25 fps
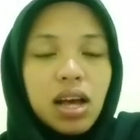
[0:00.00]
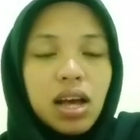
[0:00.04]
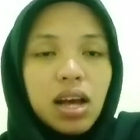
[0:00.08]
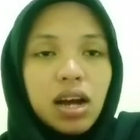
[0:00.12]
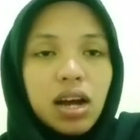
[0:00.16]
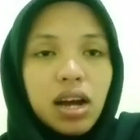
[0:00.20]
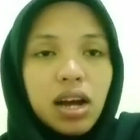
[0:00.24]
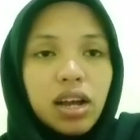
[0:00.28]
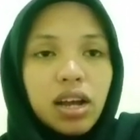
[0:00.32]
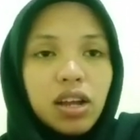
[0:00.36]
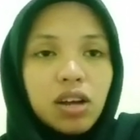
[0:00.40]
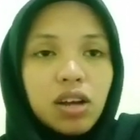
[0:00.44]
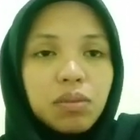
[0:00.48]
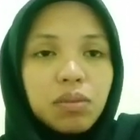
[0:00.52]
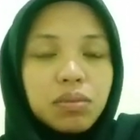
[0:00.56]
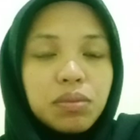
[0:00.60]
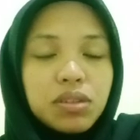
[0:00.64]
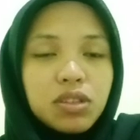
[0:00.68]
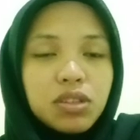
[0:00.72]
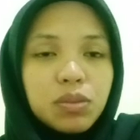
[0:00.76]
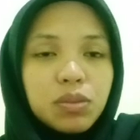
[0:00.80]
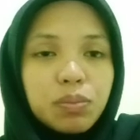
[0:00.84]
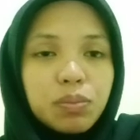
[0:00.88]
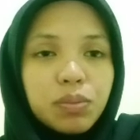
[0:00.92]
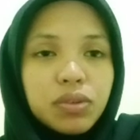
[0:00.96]
I hope
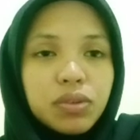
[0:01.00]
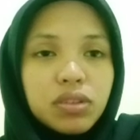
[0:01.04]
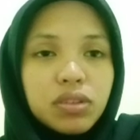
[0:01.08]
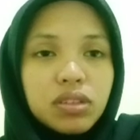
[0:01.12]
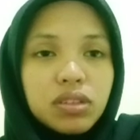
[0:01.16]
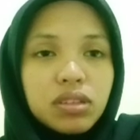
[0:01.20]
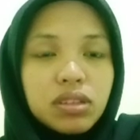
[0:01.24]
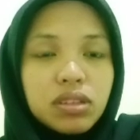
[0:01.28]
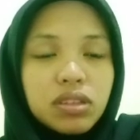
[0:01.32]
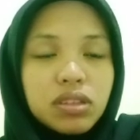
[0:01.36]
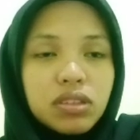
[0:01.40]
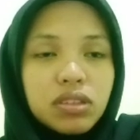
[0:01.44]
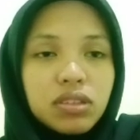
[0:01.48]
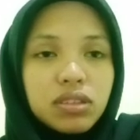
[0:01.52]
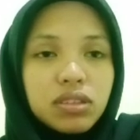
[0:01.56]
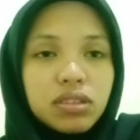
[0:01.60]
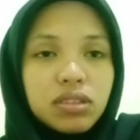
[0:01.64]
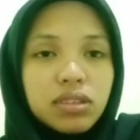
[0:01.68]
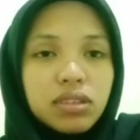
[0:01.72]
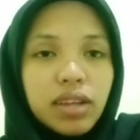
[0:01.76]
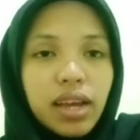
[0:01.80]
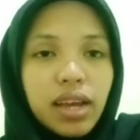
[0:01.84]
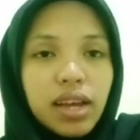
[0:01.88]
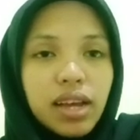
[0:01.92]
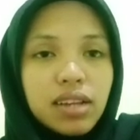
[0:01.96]
this presentation
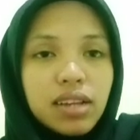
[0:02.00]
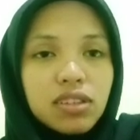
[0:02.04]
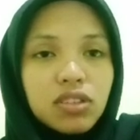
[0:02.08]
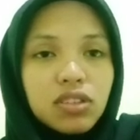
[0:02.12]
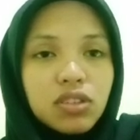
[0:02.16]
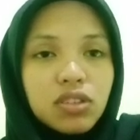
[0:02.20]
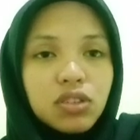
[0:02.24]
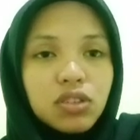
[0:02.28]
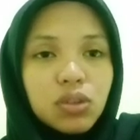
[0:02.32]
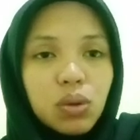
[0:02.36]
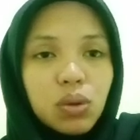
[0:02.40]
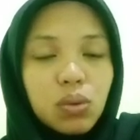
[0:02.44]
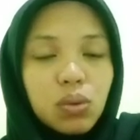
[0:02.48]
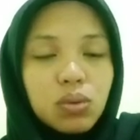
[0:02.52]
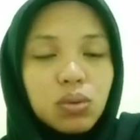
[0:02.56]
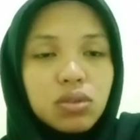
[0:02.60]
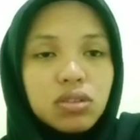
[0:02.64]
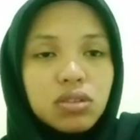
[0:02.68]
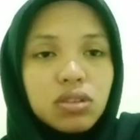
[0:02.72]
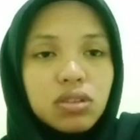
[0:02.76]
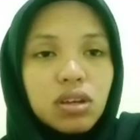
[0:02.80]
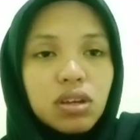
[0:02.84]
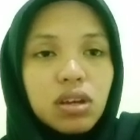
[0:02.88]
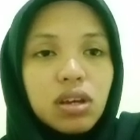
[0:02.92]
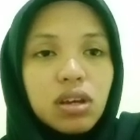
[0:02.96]
has shown
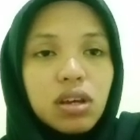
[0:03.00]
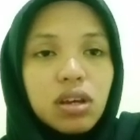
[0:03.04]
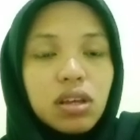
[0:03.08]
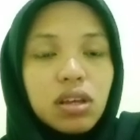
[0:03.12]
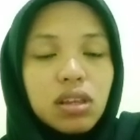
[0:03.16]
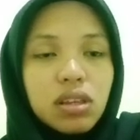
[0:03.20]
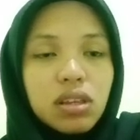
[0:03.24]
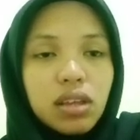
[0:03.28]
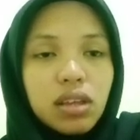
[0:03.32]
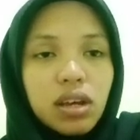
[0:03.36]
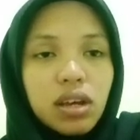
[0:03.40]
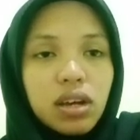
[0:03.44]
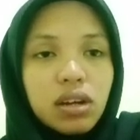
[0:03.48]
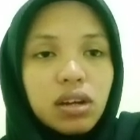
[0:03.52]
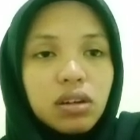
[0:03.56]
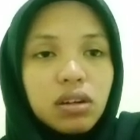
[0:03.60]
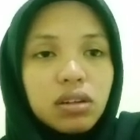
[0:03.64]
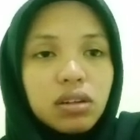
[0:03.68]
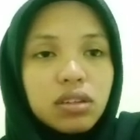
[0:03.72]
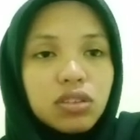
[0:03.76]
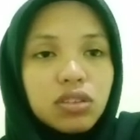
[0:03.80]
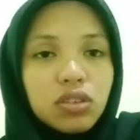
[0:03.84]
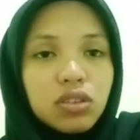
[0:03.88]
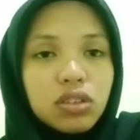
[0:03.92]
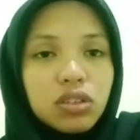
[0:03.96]
that
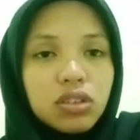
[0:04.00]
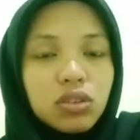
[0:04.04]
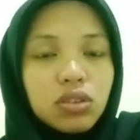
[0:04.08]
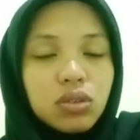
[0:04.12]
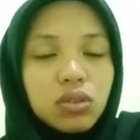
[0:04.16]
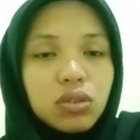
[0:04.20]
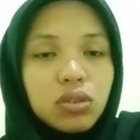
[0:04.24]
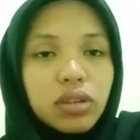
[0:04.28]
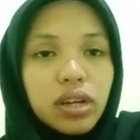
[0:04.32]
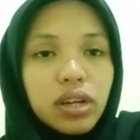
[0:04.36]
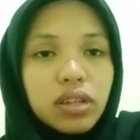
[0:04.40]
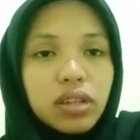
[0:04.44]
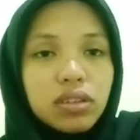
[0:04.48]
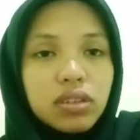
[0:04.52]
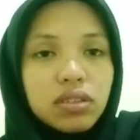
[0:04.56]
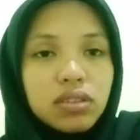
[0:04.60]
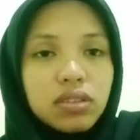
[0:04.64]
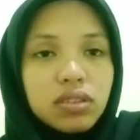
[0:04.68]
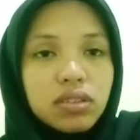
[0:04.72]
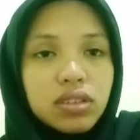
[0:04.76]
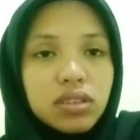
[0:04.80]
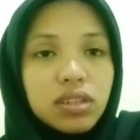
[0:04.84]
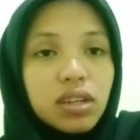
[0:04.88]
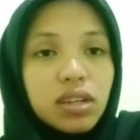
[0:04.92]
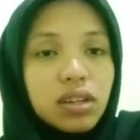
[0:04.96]
literature and
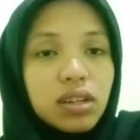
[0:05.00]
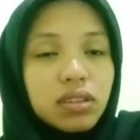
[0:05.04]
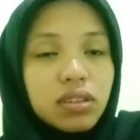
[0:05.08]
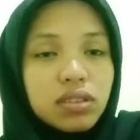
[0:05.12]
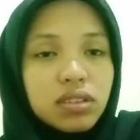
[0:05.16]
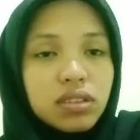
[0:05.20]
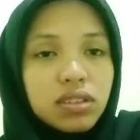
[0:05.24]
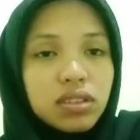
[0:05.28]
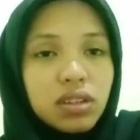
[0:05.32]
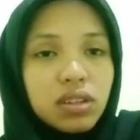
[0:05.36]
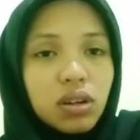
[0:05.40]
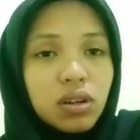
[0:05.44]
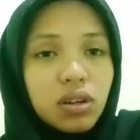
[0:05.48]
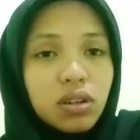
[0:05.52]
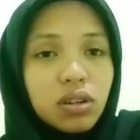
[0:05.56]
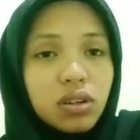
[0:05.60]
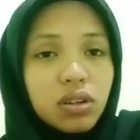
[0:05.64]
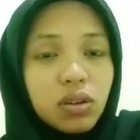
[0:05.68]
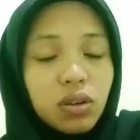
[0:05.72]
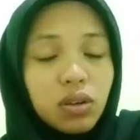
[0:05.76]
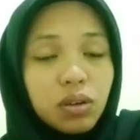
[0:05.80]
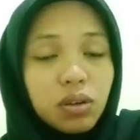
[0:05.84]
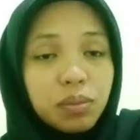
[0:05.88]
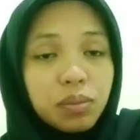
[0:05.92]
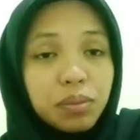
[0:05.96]
CLT are
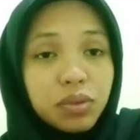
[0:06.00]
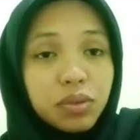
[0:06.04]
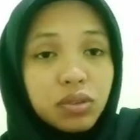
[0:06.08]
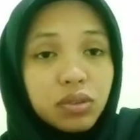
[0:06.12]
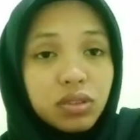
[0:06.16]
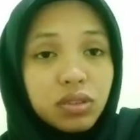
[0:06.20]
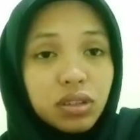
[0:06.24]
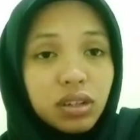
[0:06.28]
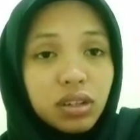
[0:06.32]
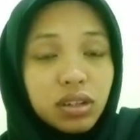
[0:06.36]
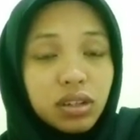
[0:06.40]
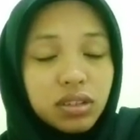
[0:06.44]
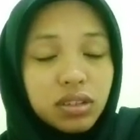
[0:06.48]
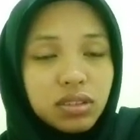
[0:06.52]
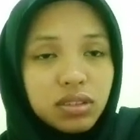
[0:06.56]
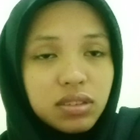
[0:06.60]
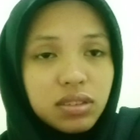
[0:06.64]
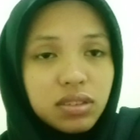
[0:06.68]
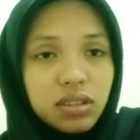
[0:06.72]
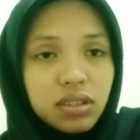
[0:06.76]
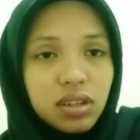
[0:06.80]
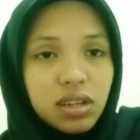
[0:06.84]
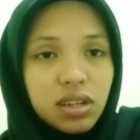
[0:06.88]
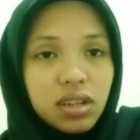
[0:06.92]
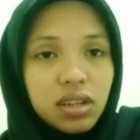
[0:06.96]
not
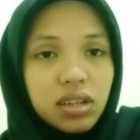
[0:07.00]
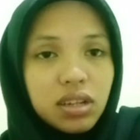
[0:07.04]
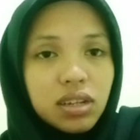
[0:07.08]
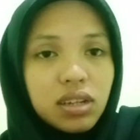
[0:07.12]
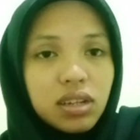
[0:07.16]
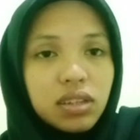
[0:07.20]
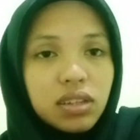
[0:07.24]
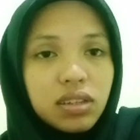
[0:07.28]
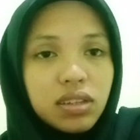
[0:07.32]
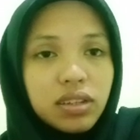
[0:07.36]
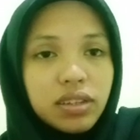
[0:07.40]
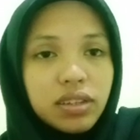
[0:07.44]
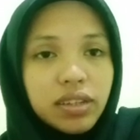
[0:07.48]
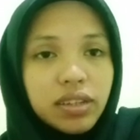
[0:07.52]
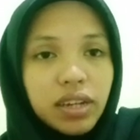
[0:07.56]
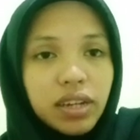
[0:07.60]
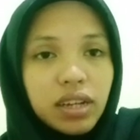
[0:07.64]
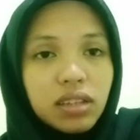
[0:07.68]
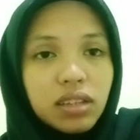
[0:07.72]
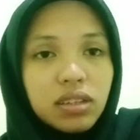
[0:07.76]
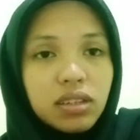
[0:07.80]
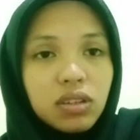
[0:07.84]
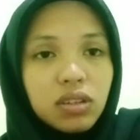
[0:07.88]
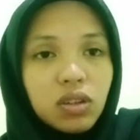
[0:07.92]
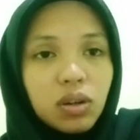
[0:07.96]
opposites. They
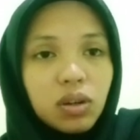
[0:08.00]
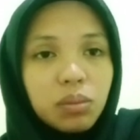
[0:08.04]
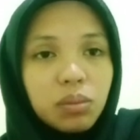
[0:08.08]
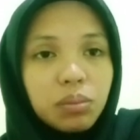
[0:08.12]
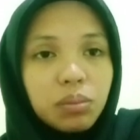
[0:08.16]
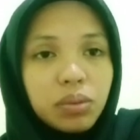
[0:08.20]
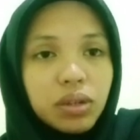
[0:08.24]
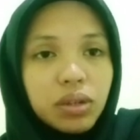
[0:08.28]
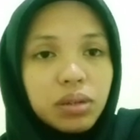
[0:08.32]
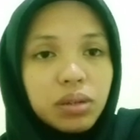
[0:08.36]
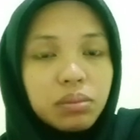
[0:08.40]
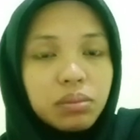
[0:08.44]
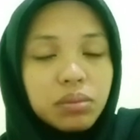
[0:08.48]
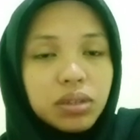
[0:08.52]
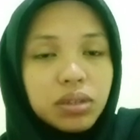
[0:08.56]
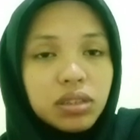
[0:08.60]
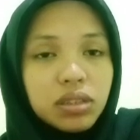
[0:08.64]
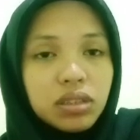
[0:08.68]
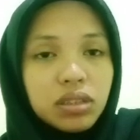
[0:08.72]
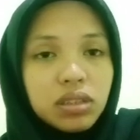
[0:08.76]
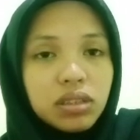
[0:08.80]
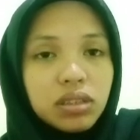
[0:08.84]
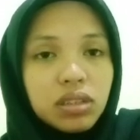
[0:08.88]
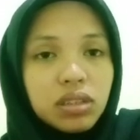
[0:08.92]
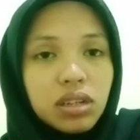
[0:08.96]
can
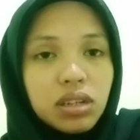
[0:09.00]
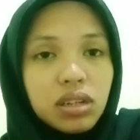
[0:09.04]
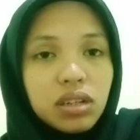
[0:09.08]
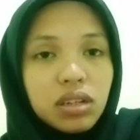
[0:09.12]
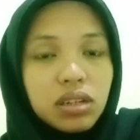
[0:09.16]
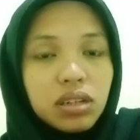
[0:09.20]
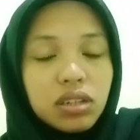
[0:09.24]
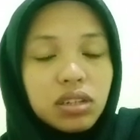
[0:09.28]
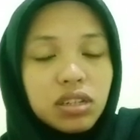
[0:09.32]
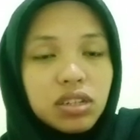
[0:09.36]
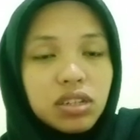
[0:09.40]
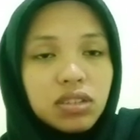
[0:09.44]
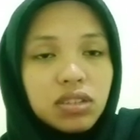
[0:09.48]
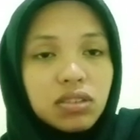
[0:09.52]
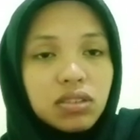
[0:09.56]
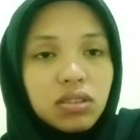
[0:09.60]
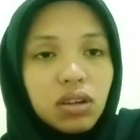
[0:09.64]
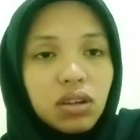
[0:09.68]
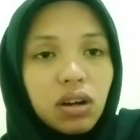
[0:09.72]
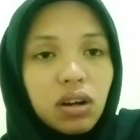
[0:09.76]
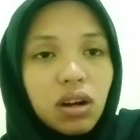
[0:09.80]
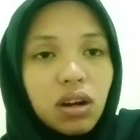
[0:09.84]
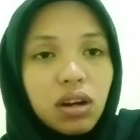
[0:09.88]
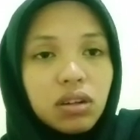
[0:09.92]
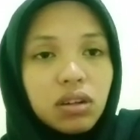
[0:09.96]
complement each
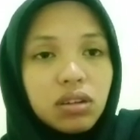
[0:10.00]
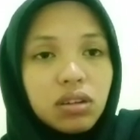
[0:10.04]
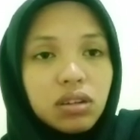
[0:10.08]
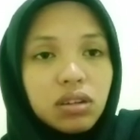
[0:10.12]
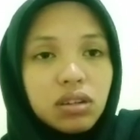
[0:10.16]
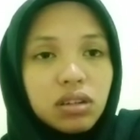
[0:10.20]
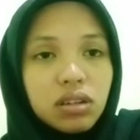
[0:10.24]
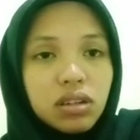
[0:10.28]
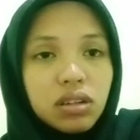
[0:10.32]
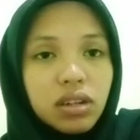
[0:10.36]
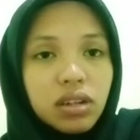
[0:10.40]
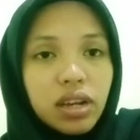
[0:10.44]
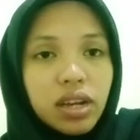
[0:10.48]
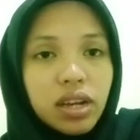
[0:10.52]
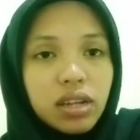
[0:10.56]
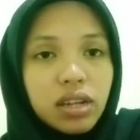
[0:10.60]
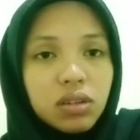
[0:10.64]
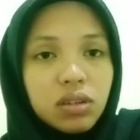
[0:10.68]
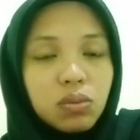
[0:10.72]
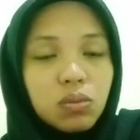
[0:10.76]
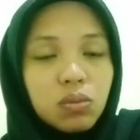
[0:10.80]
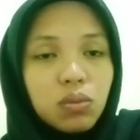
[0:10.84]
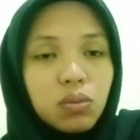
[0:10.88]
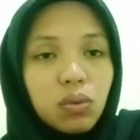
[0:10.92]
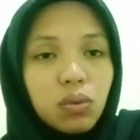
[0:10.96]
other
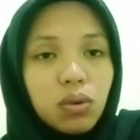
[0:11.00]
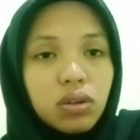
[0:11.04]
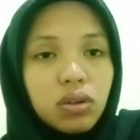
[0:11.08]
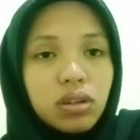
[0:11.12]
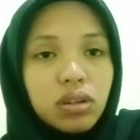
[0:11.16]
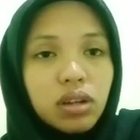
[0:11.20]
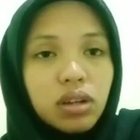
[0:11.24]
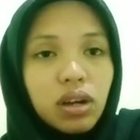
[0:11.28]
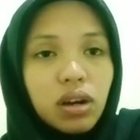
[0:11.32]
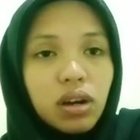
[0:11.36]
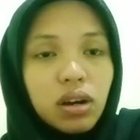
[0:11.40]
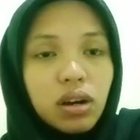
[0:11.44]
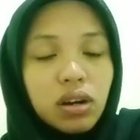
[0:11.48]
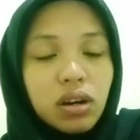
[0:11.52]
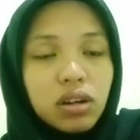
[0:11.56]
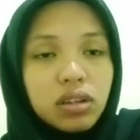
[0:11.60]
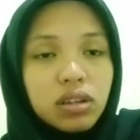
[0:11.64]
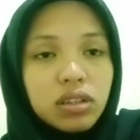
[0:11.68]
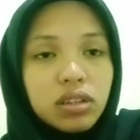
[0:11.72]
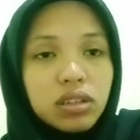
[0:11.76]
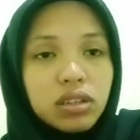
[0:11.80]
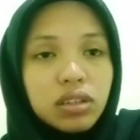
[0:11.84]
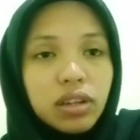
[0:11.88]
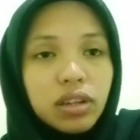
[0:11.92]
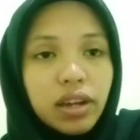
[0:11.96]
and work hand
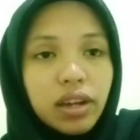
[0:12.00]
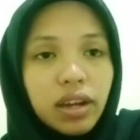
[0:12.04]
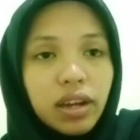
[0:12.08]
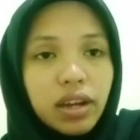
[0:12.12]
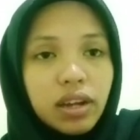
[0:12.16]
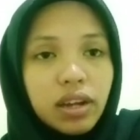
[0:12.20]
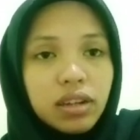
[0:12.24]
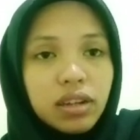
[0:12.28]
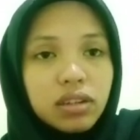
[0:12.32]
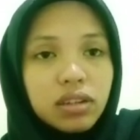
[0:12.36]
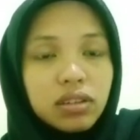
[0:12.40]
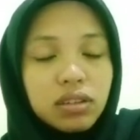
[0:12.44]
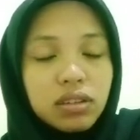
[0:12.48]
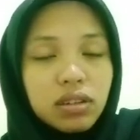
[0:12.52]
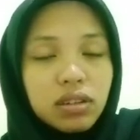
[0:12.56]
in hand,